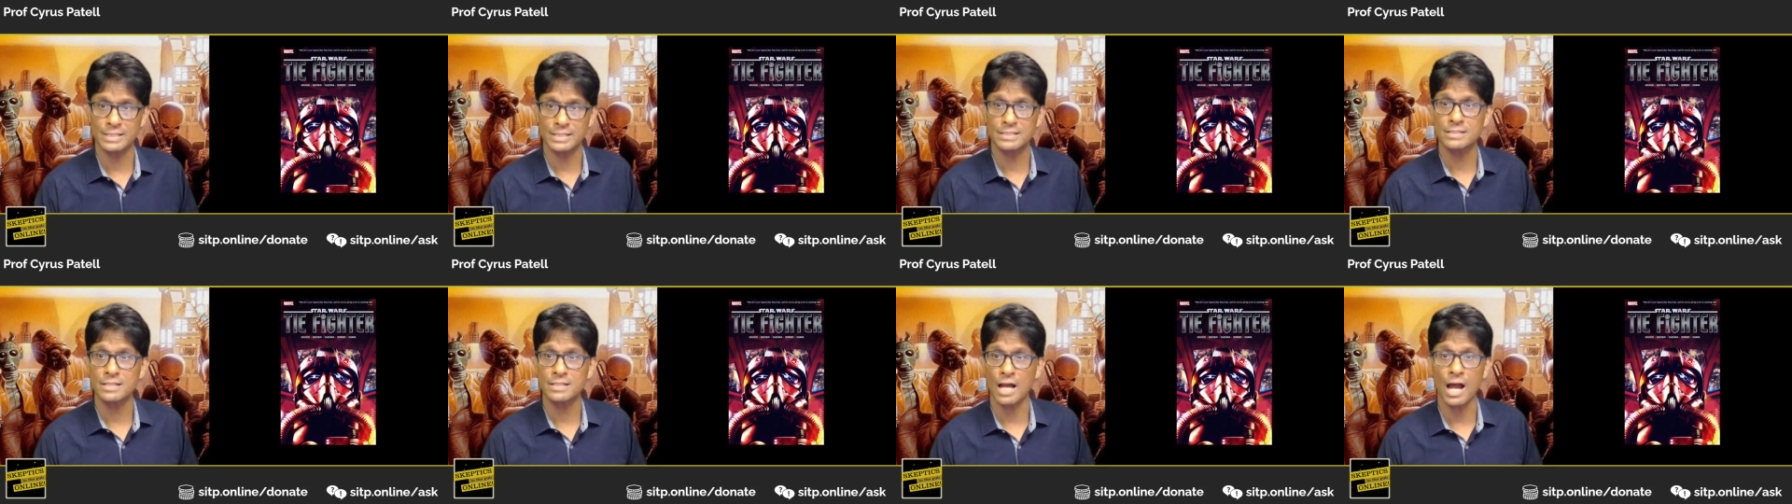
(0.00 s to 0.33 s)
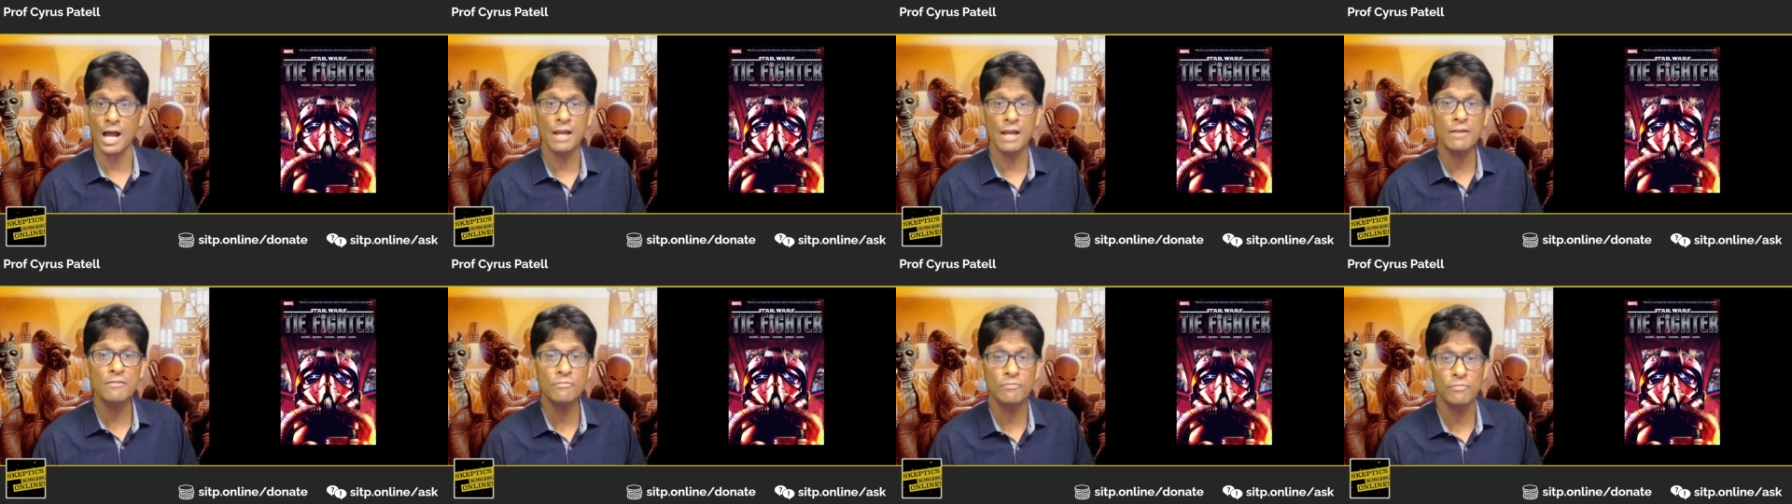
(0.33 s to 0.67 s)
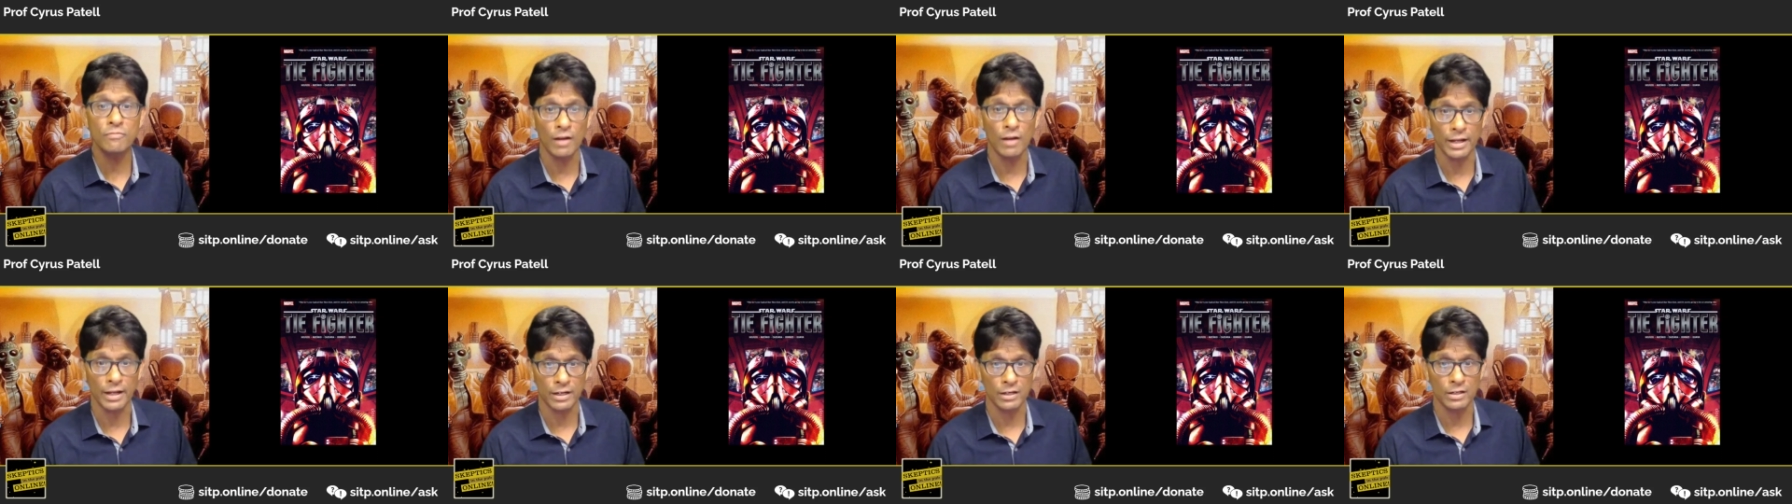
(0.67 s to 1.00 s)
TIE
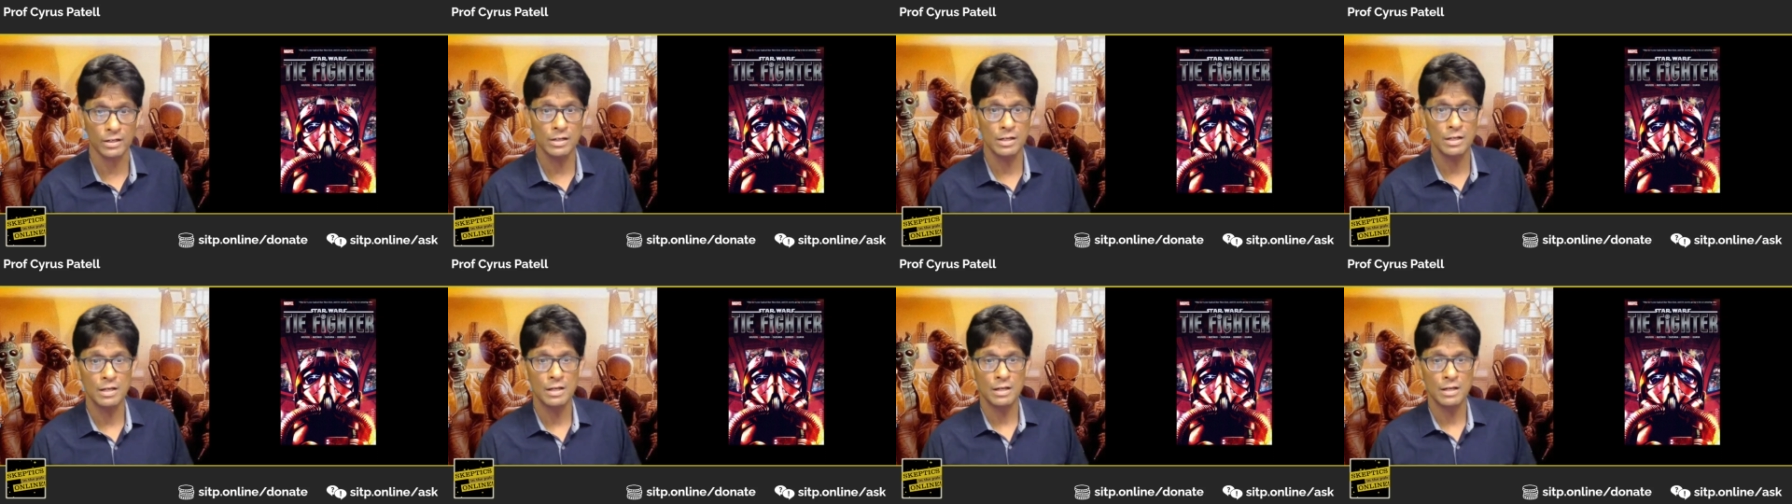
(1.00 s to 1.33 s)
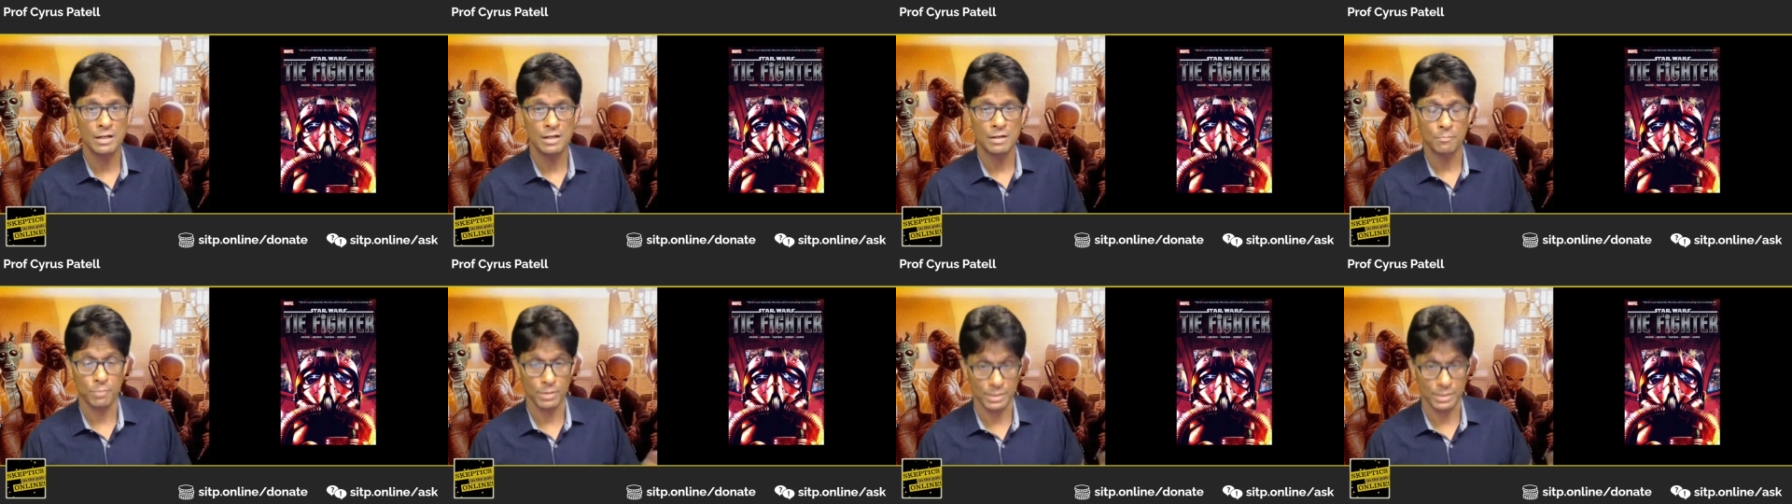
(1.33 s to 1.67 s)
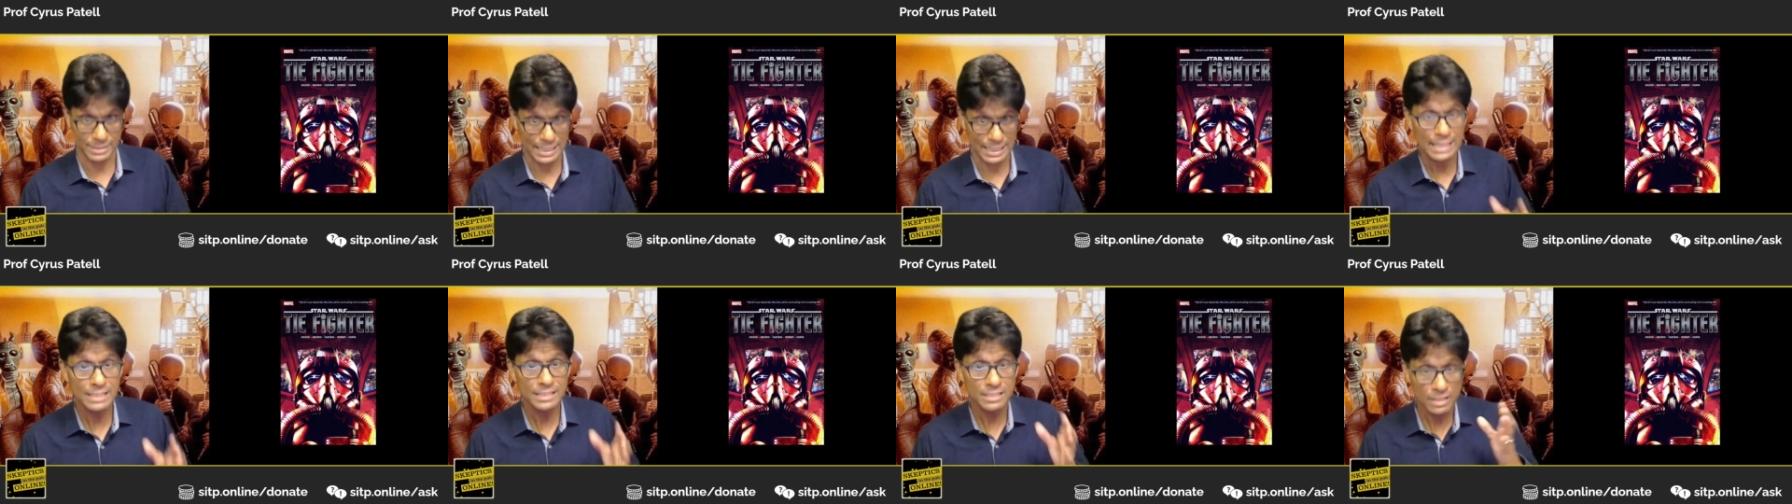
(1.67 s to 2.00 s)
Fighter
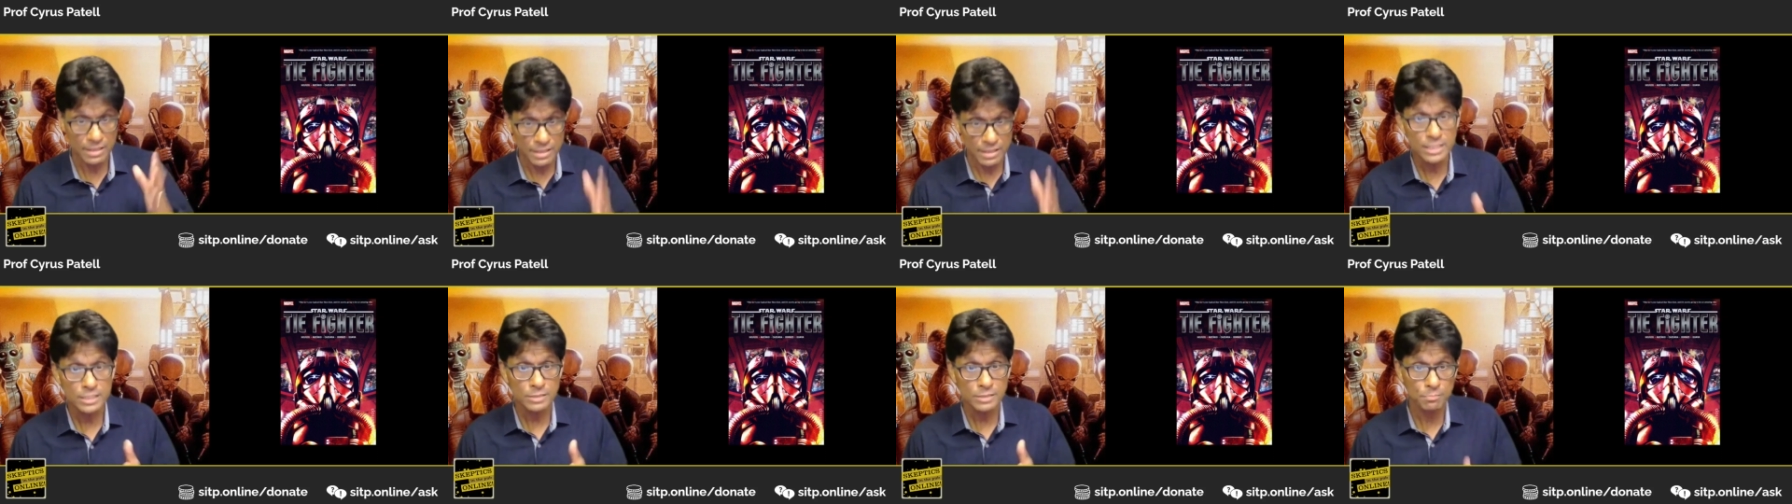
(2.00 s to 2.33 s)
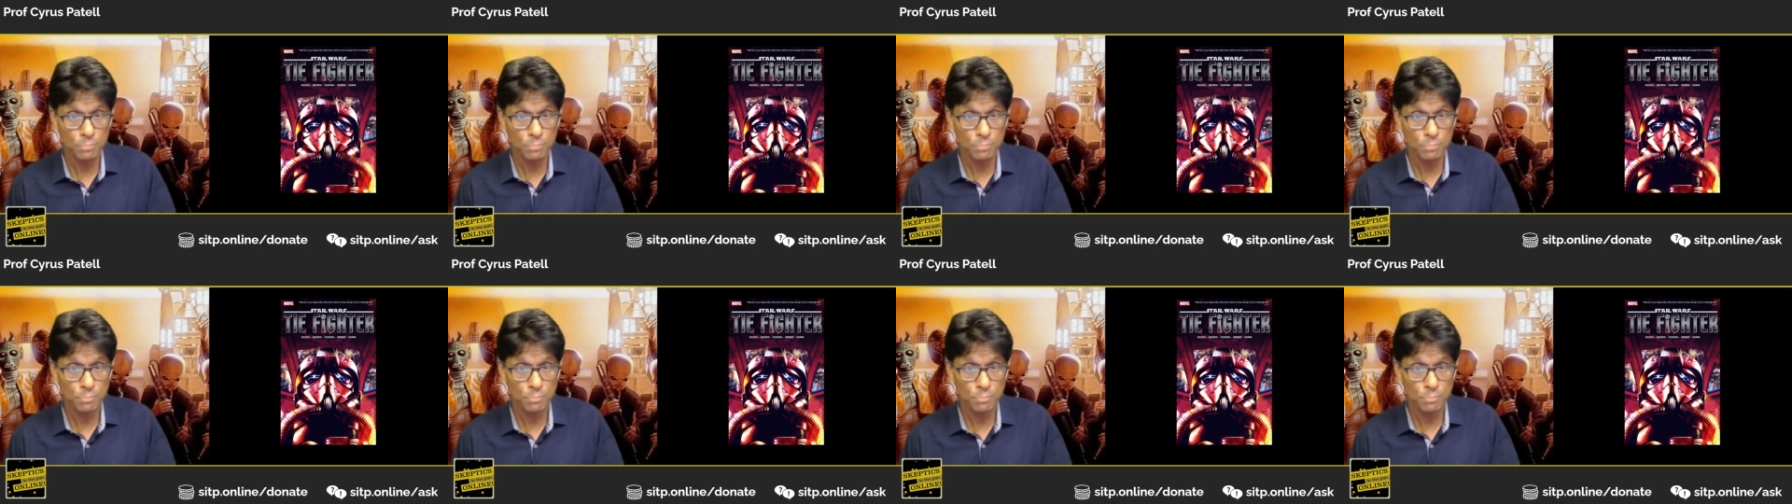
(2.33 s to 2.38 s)
presents this